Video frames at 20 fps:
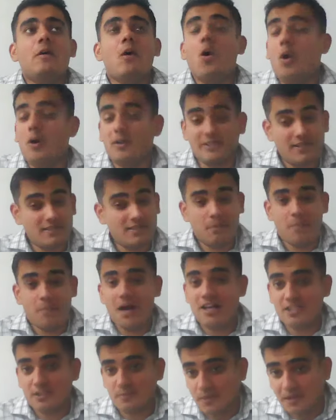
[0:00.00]
or there's a
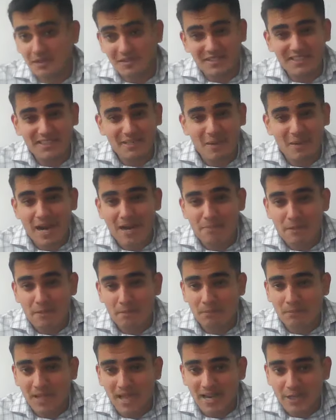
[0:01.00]
possibility they might be
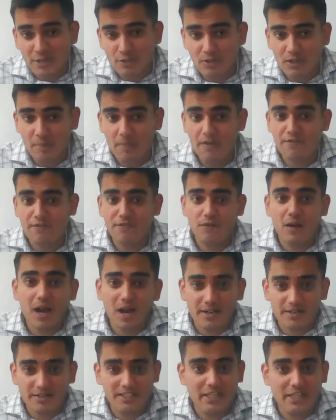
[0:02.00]
planning to commit
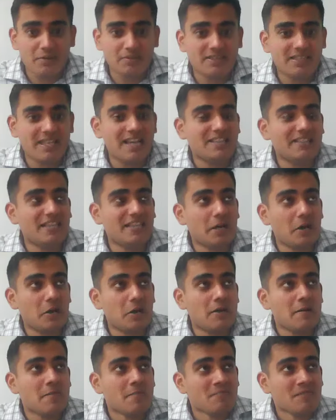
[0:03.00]
fraud. They could think they
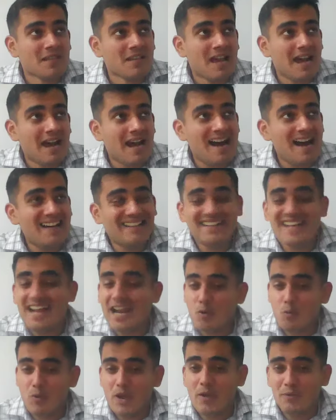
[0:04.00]
could
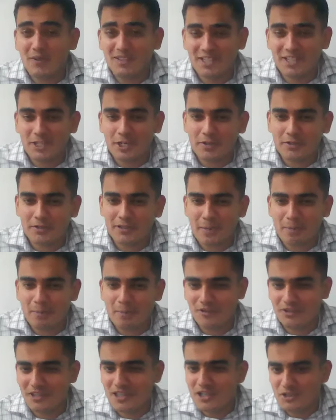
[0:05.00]
get away with it due to their
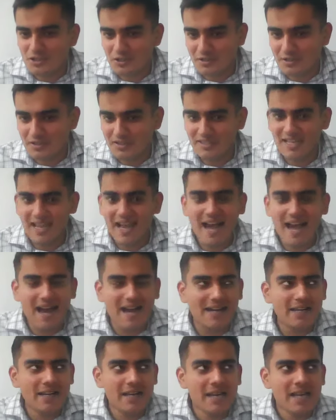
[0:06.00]
positions
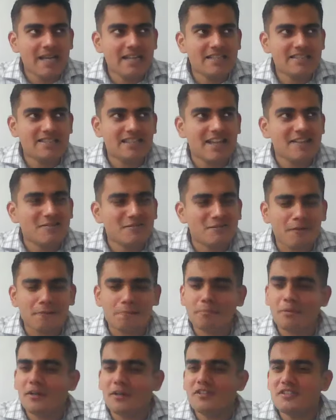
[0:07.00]
and sense
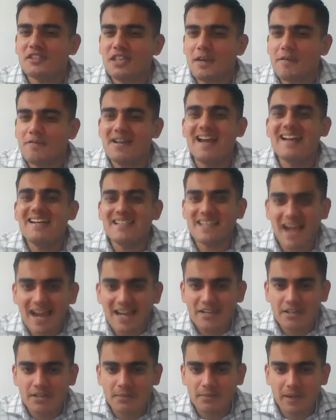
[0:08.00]
of perceived
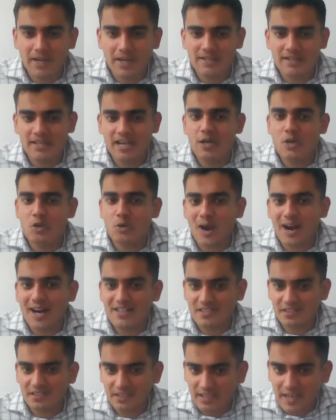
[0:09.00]
entitlement and
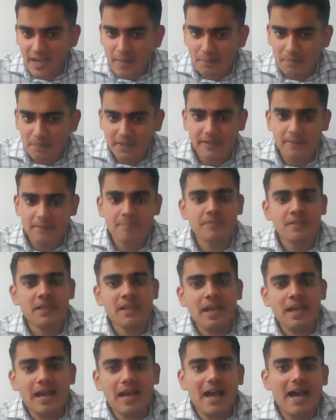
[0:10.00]
rights in the company.
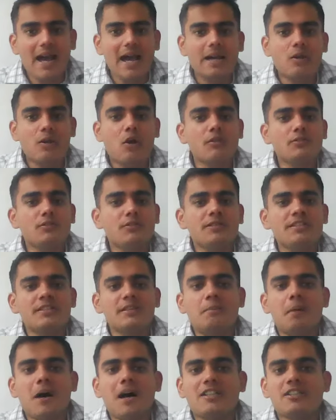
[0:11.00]
And also,
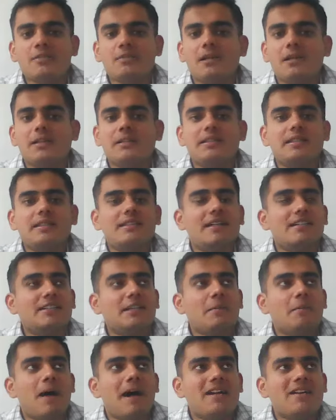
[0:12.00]
there's a possibility
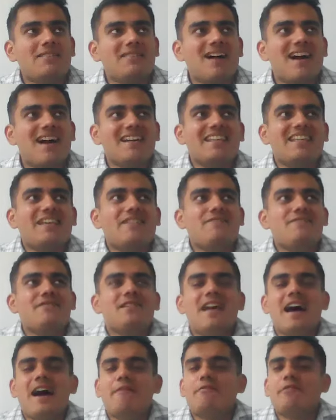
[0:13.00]
that they might not
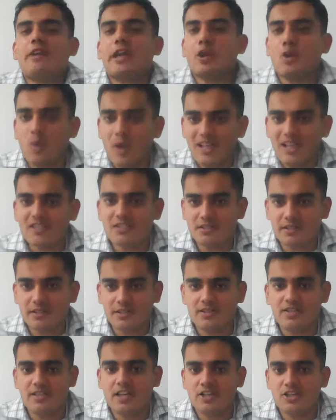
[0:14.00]
even have
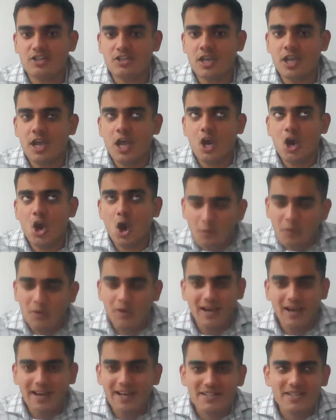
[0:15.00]
requested such
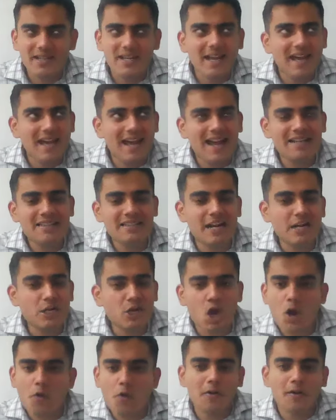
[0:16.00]
override, and
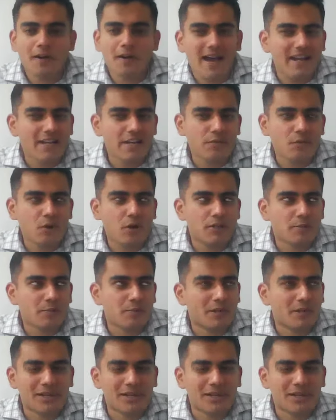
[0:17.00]
that override was